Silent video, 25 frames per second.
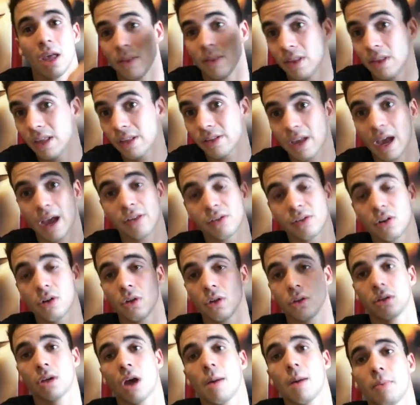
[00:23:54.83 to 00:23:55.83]
These guys are
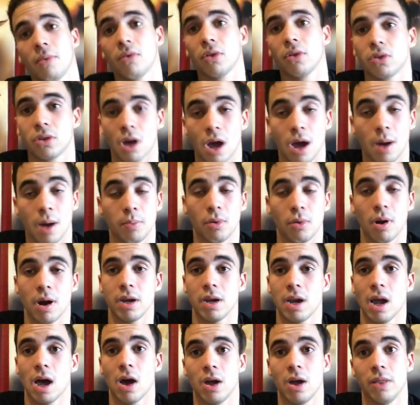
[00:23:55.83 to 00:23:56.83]
the top of the top right
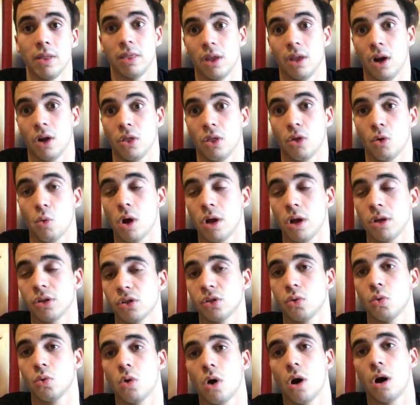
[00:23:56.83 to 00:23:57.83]
now, and they're the ones
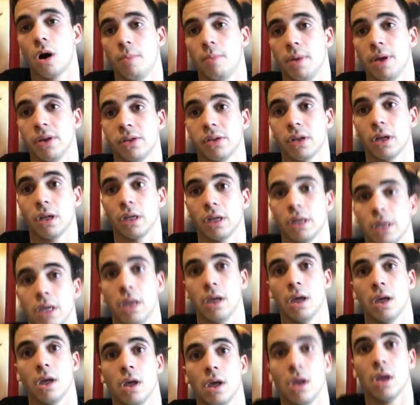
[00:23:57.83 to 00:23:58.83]
who are basically